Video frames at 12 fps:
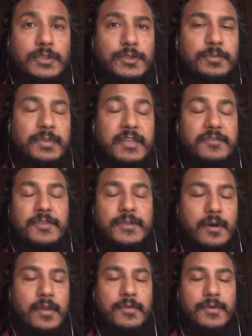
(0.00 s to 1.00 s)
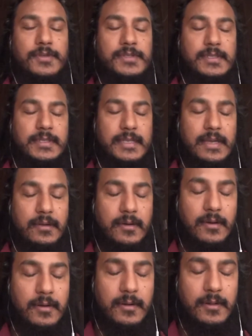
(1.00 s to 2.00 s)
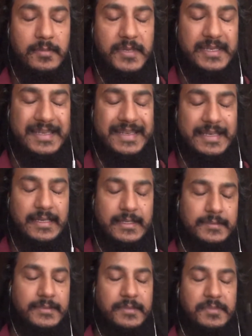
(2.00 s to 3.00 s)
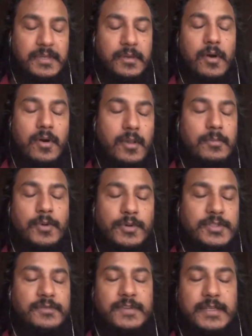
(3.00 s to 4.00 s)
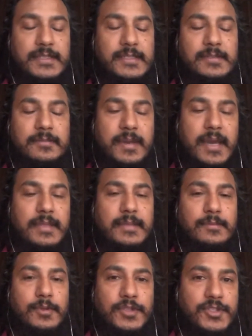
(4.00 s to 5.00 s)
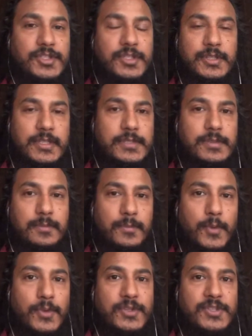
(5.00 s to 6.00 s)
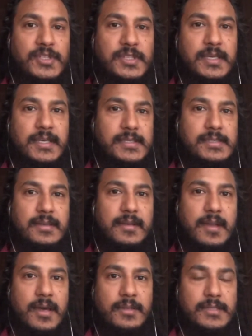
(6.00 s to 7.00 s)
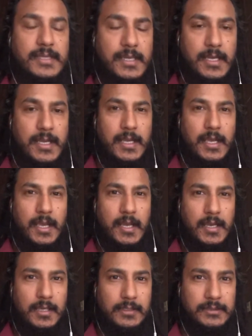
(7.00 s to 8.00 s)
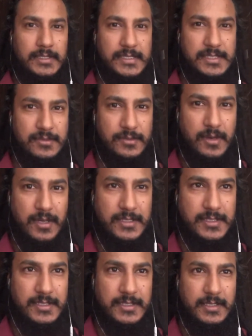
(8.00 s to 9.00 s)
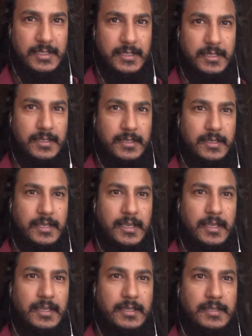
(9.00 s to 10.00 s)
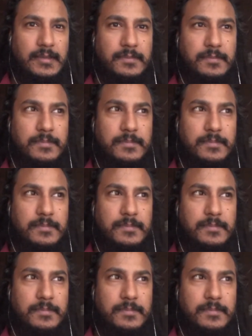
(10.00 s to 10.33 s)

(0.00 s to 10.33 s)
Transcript: to benefit others. They've been all motivated by the bodhicitta. So bodhicitta is the not it's not any